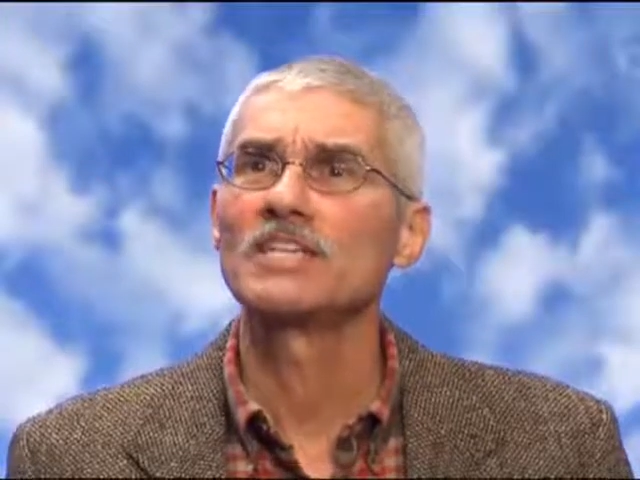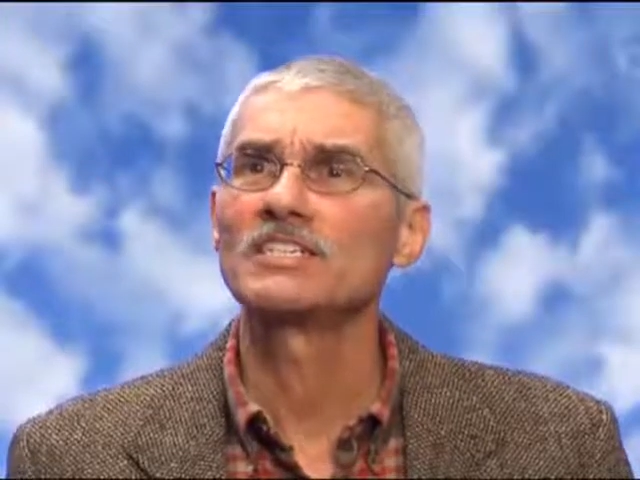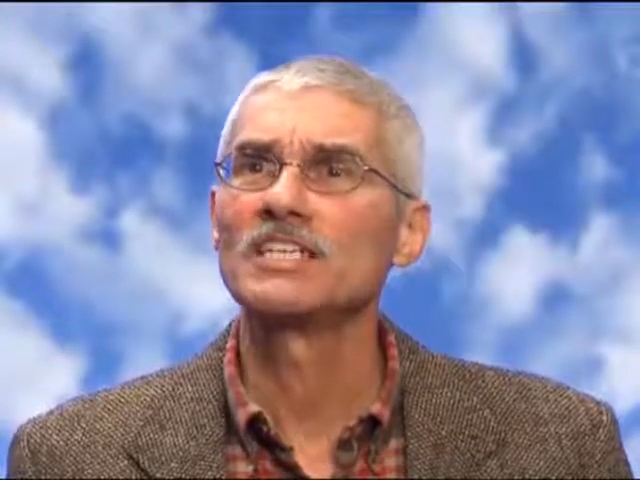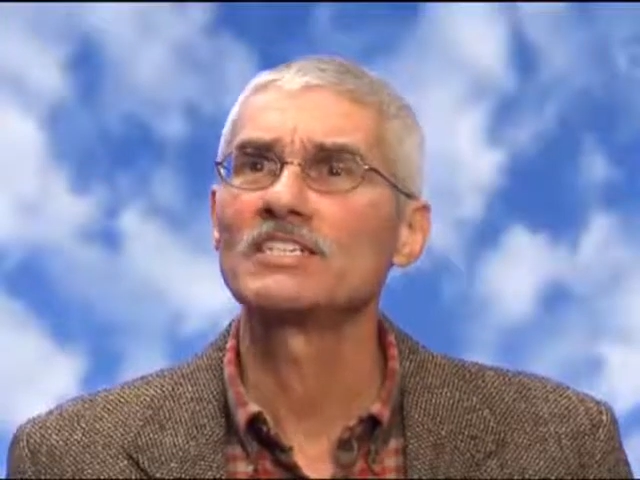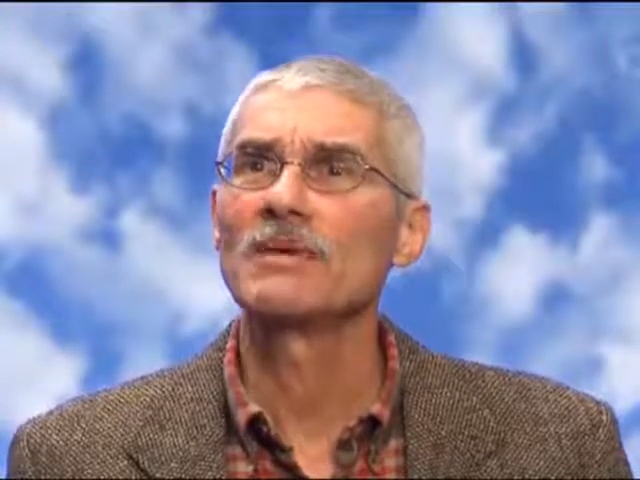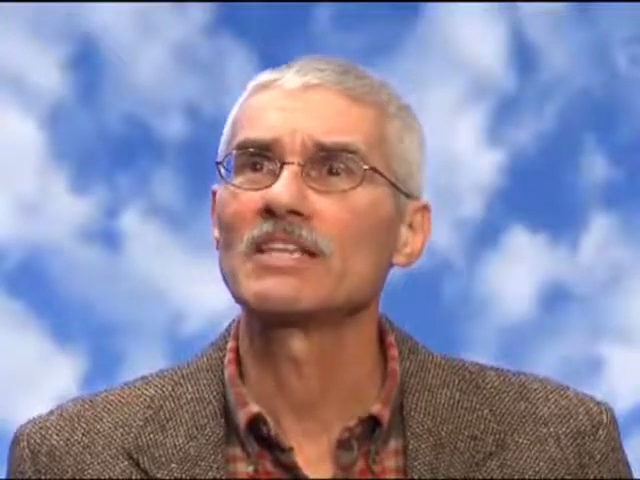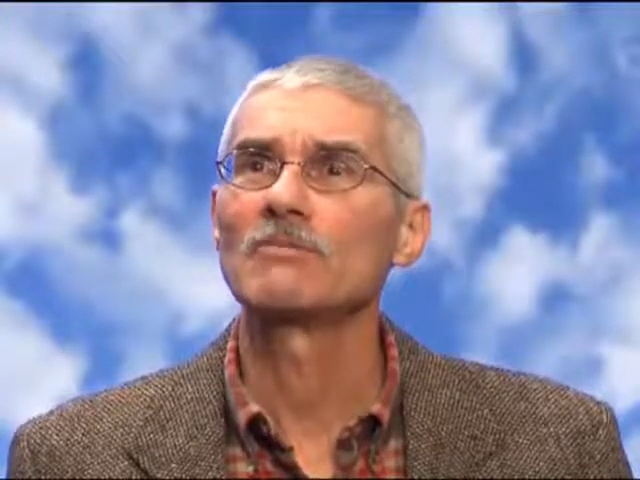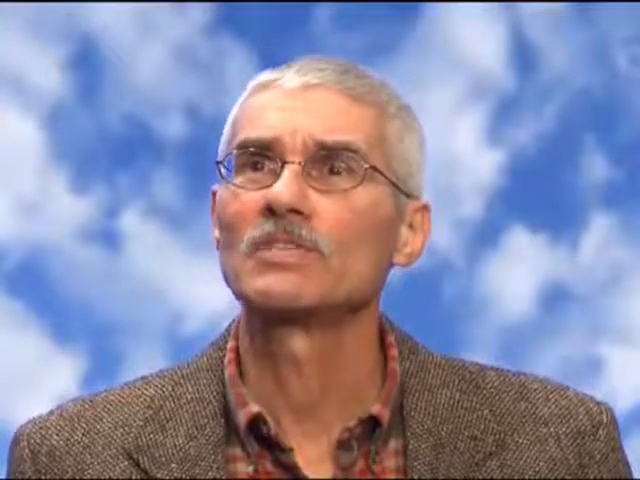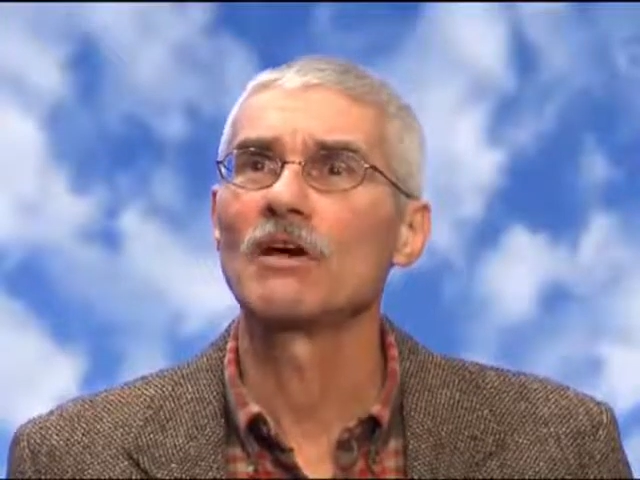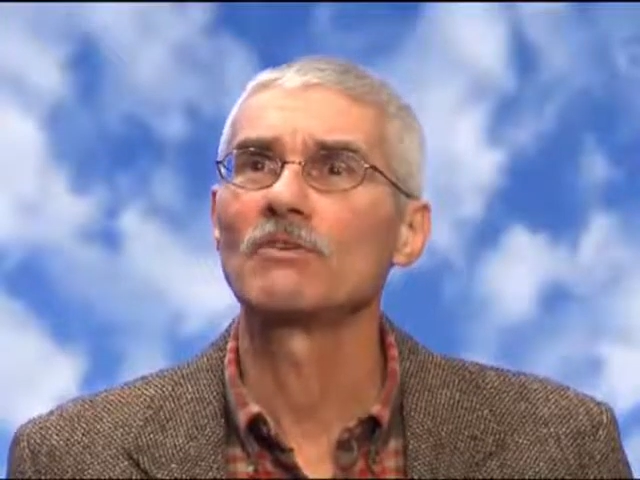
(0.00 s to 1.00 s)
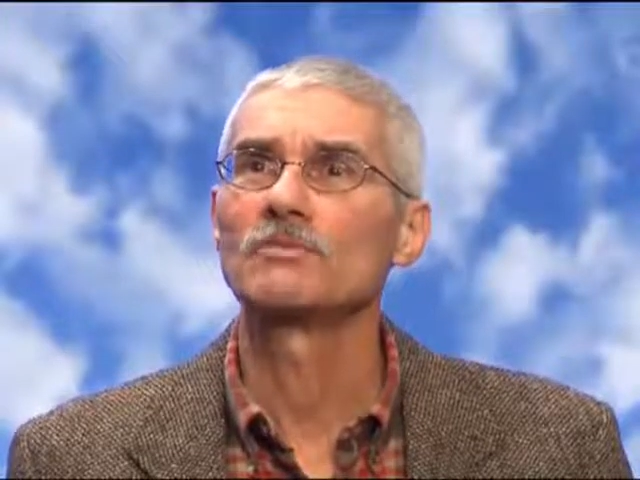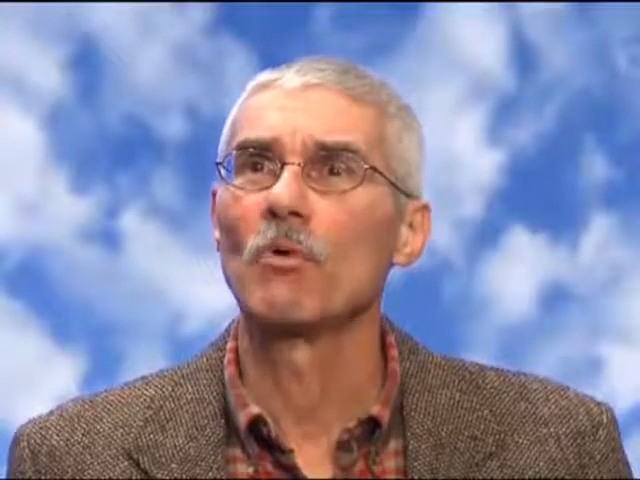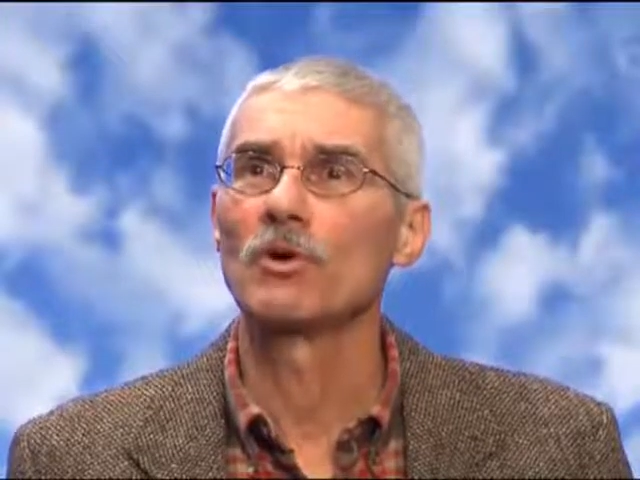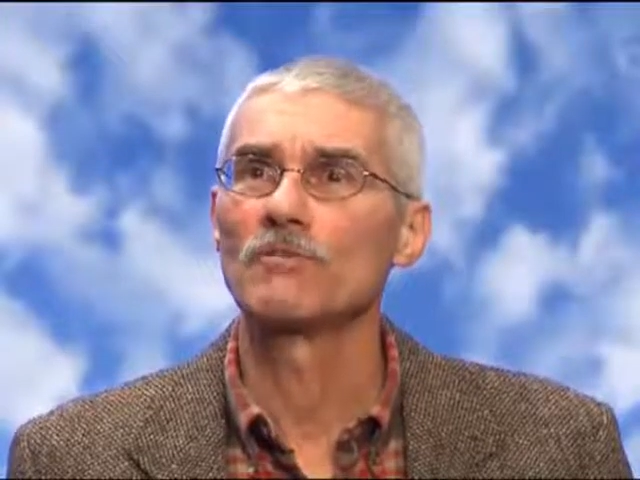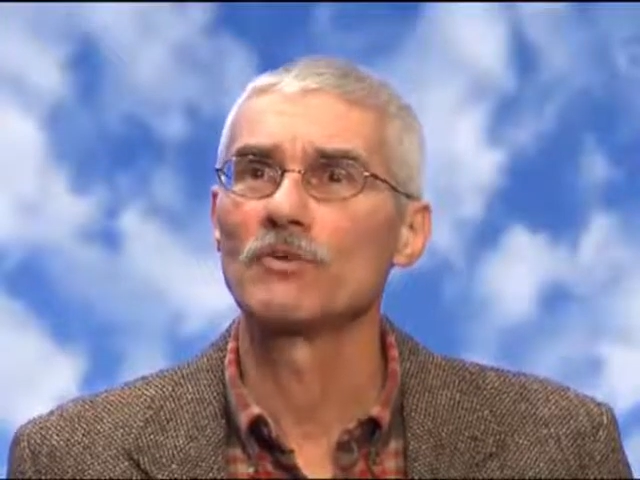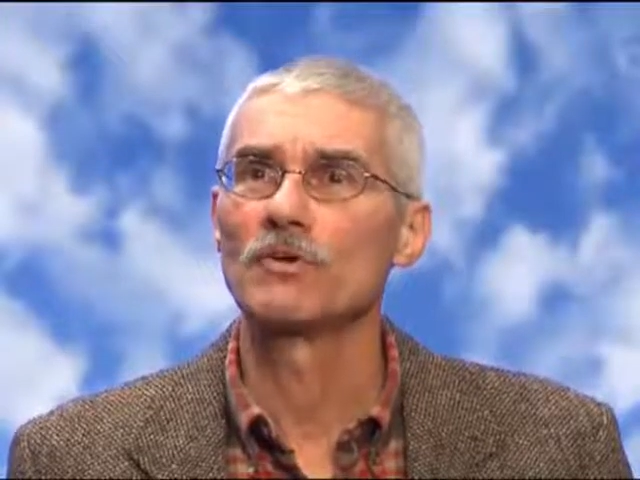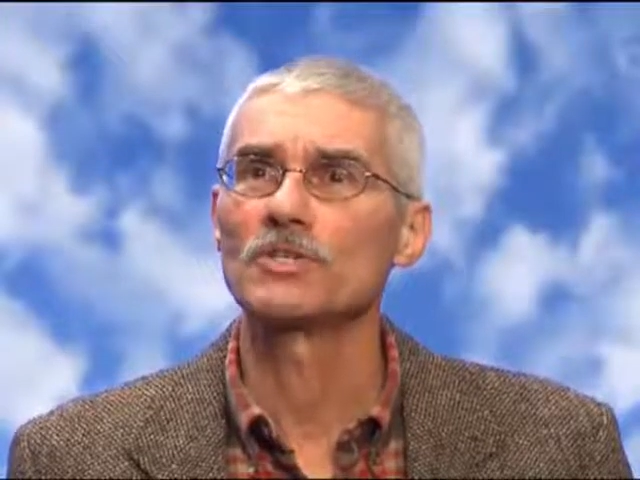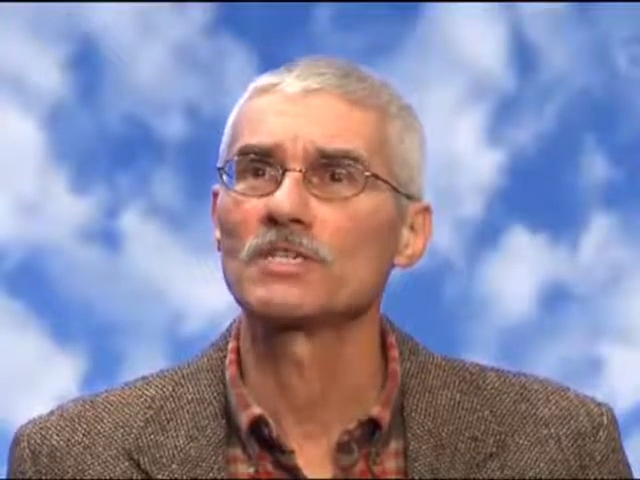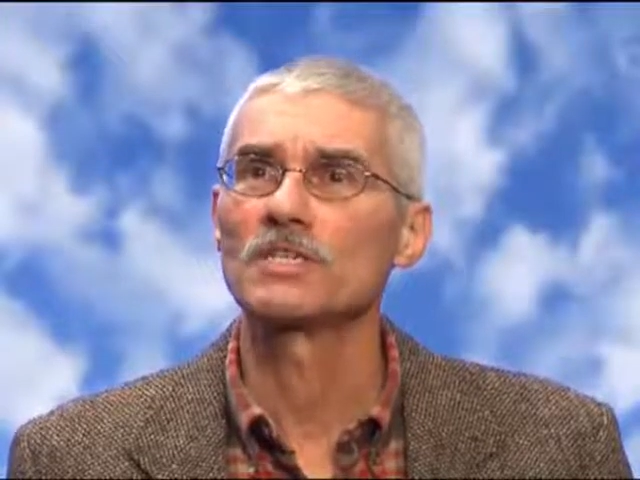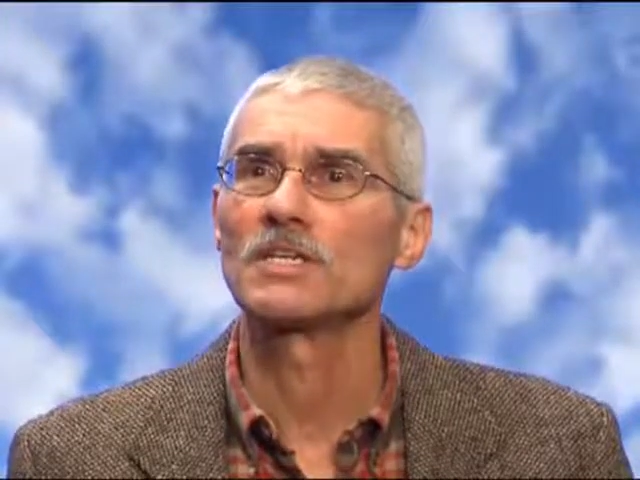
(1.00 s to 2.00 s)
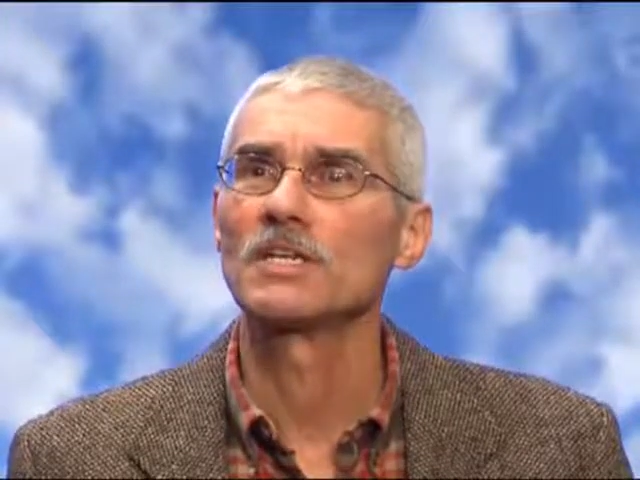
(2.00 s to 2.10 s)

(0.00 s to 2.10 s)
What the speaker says: seek to make themselves more diverse,